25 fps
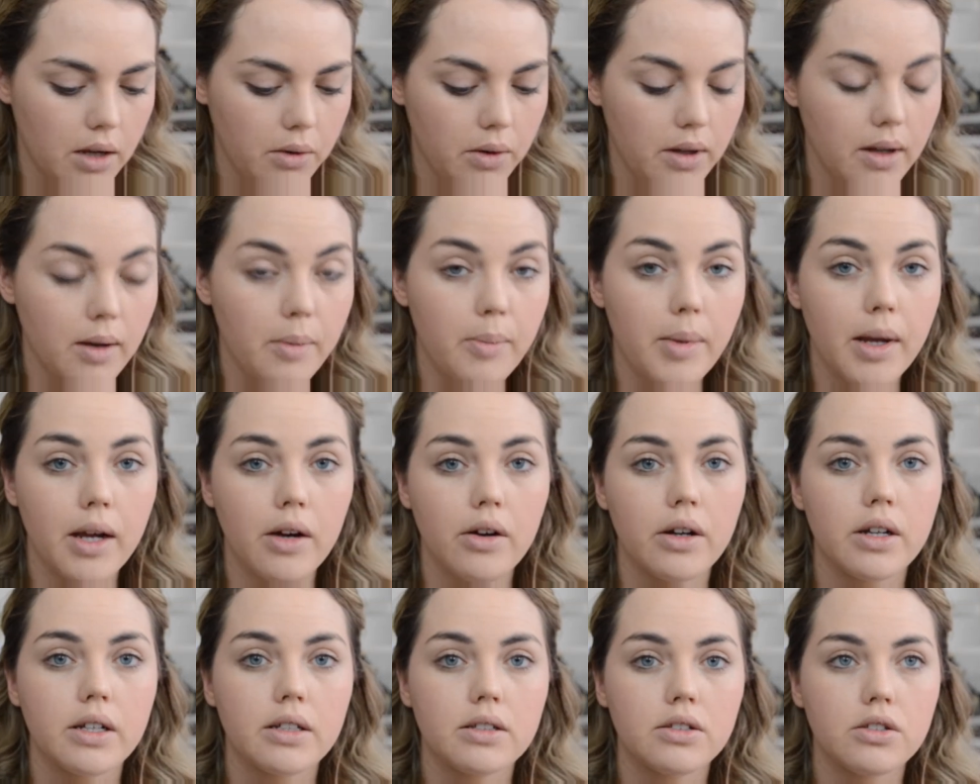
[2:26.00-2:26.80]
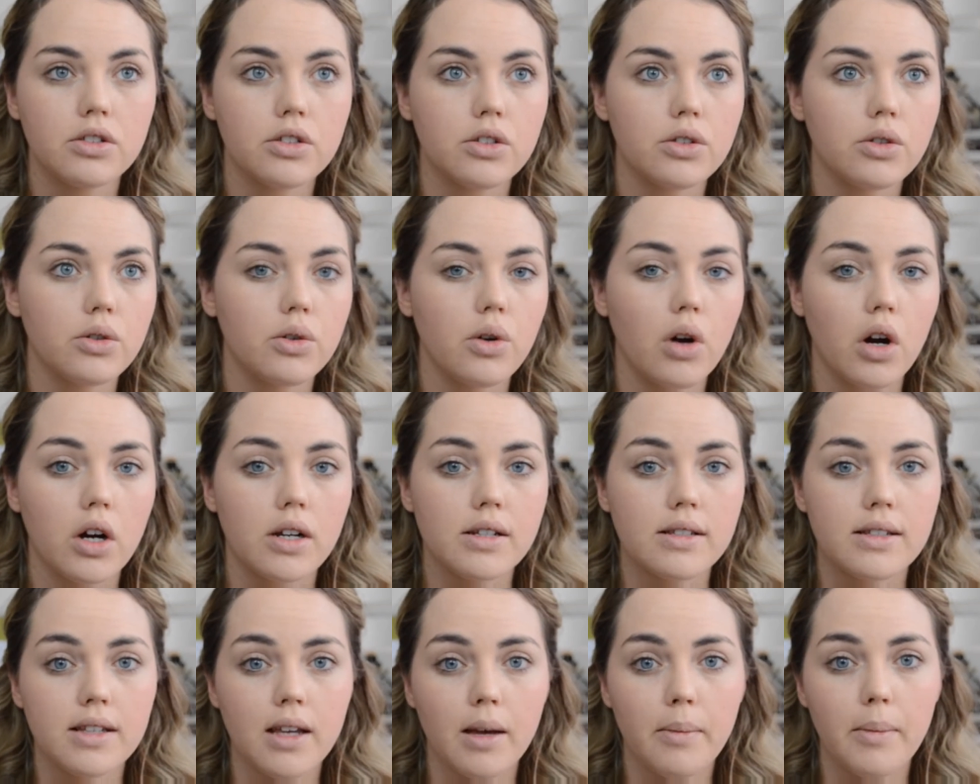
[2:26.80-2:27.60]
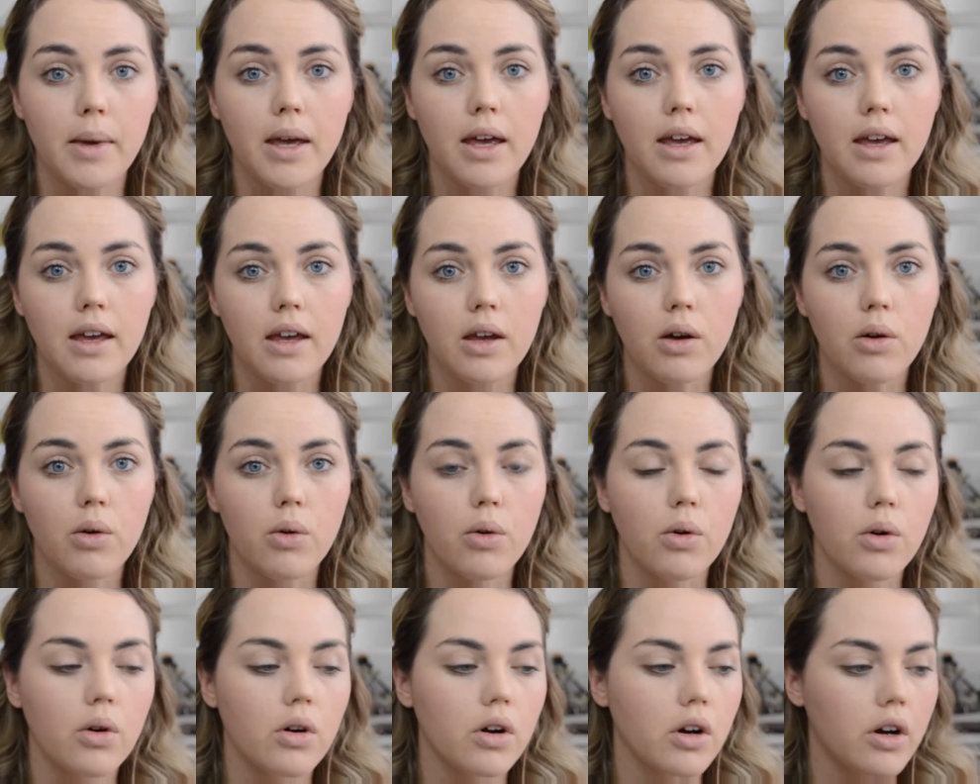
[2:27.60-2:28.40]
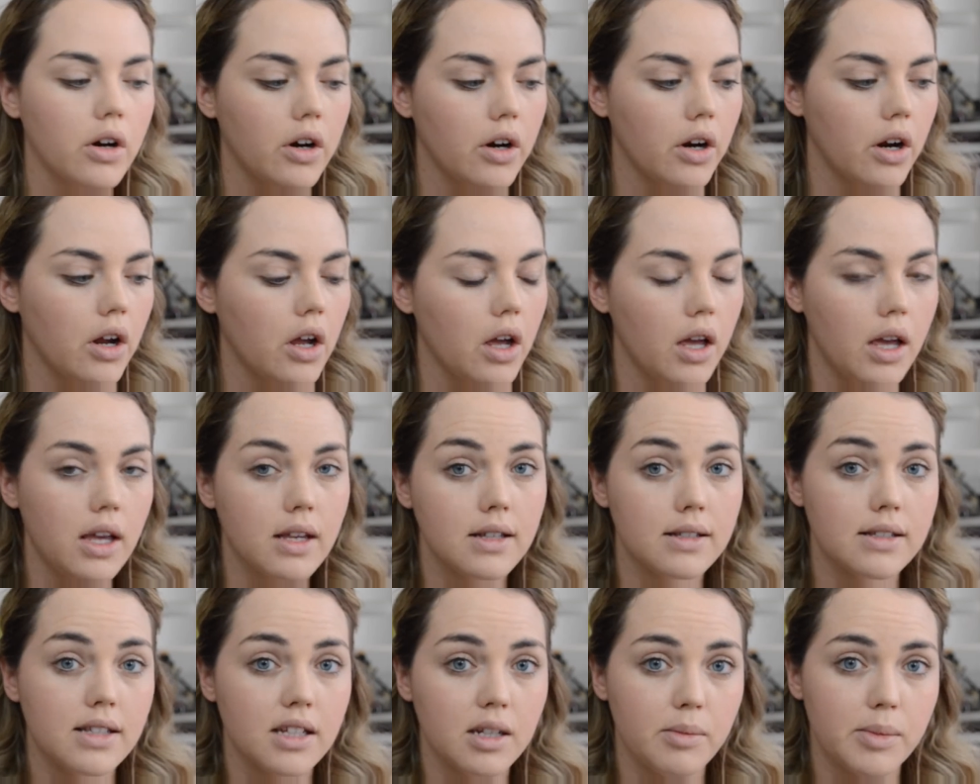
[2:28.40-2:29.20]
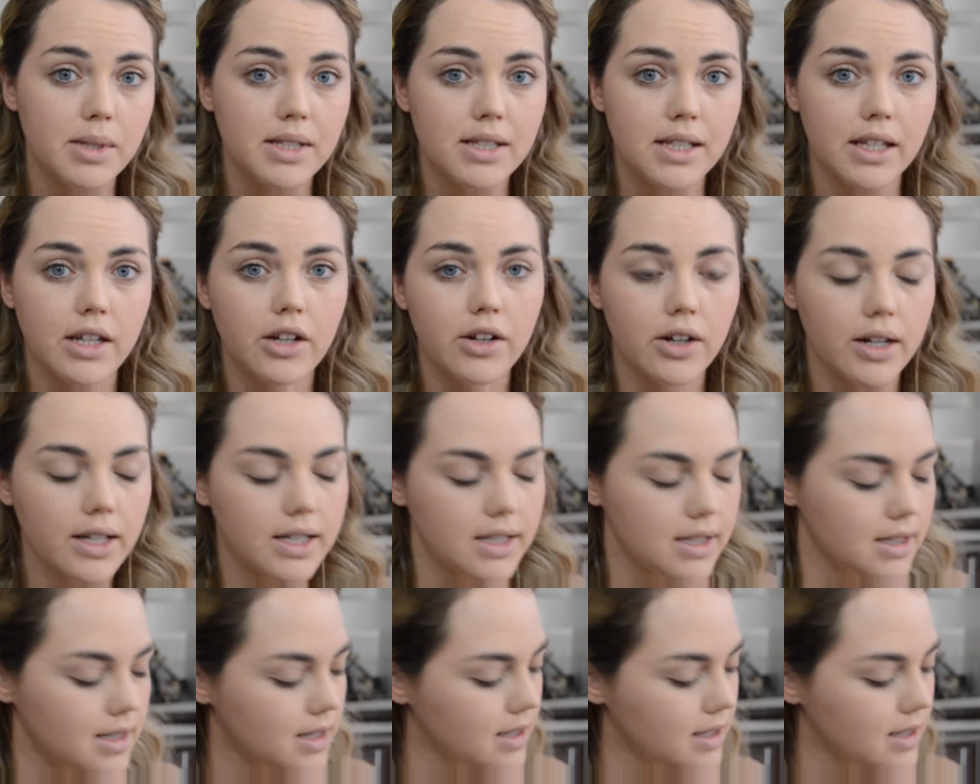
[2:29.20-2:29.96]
I would compare it to RCMA or Cinema Secrets.